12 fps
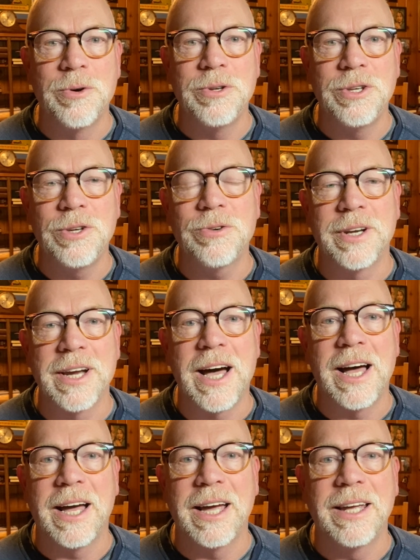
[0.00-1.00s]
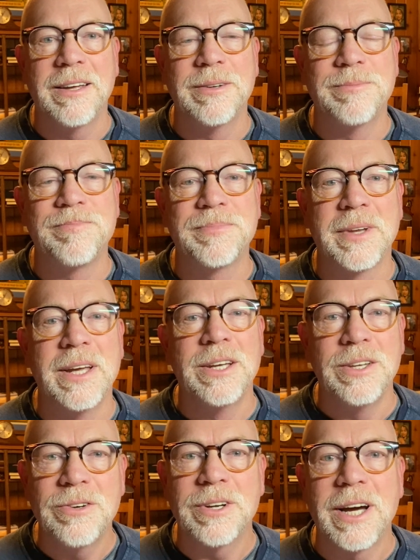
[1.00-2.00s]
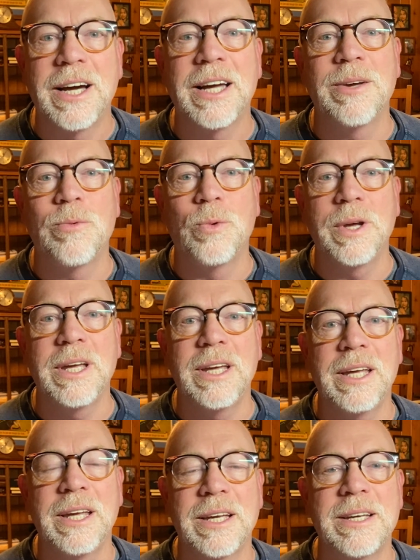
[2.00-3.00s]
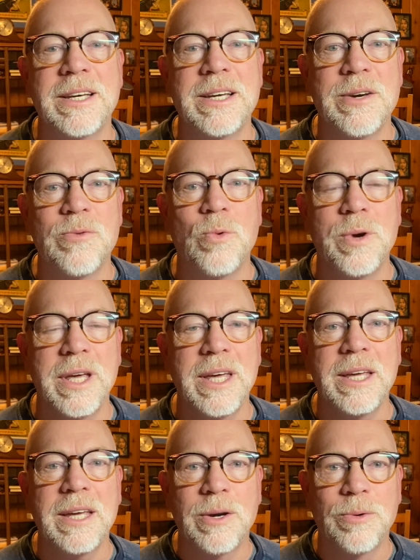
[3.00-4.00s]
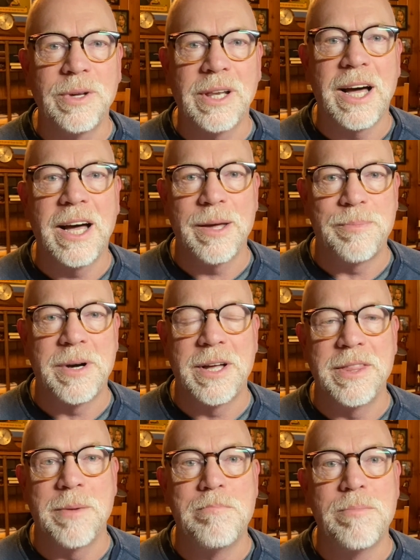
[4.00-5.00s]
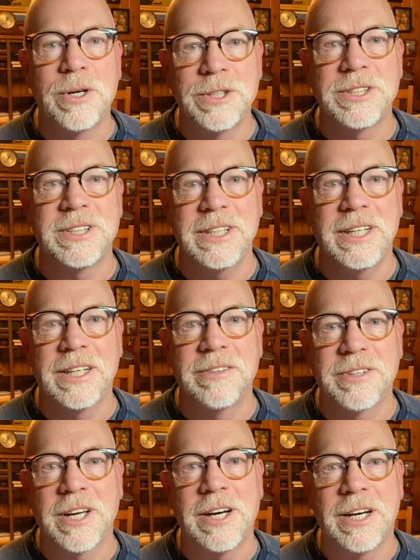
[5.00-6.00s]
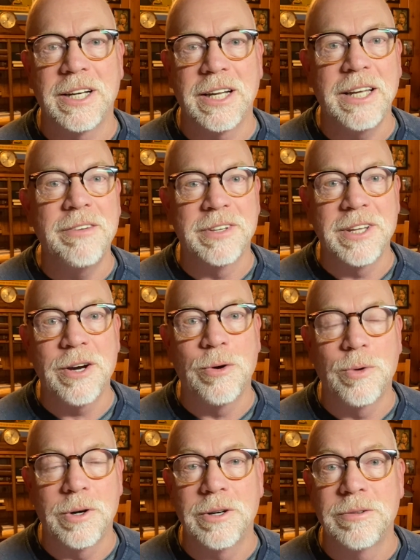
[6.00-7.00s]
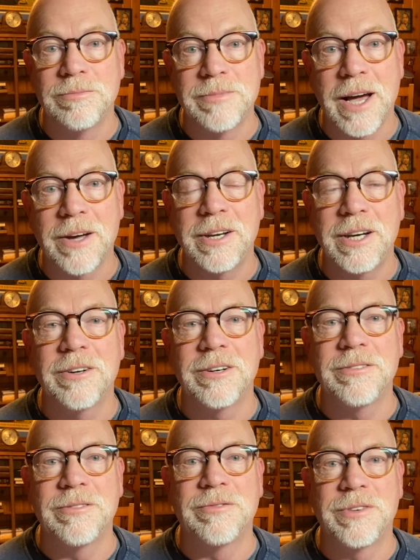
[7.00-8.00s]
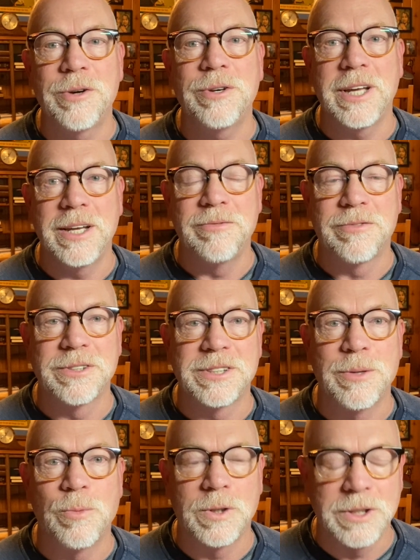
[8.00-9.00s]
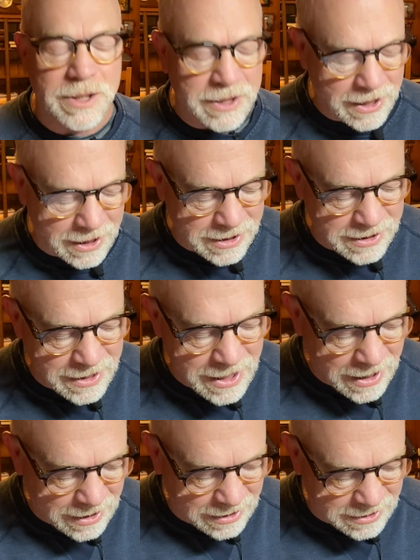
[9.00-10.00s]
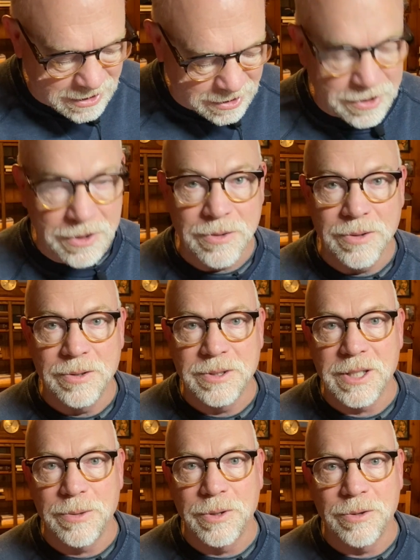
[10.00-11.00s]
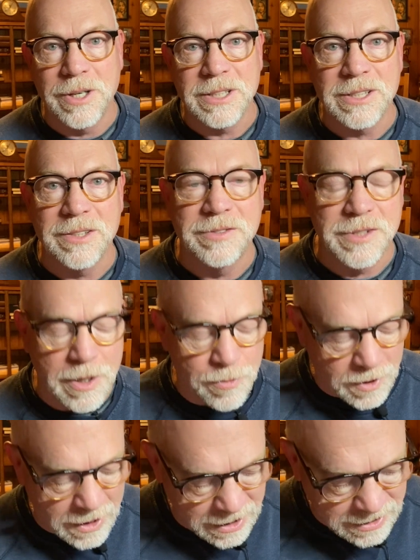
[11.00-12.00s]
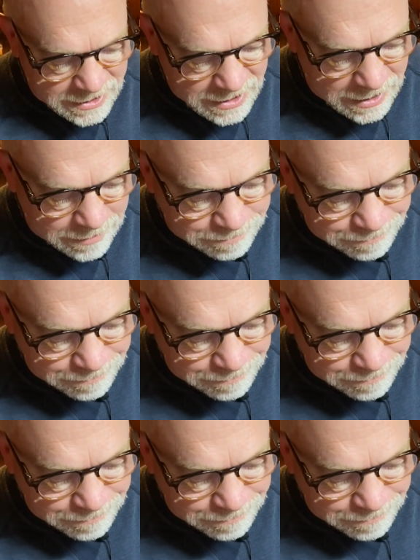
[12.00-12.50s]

you and I, we rely upon the mercy of God, even though we're out here voting for someone to lead us. Listen to some of the rest of Psalm 118.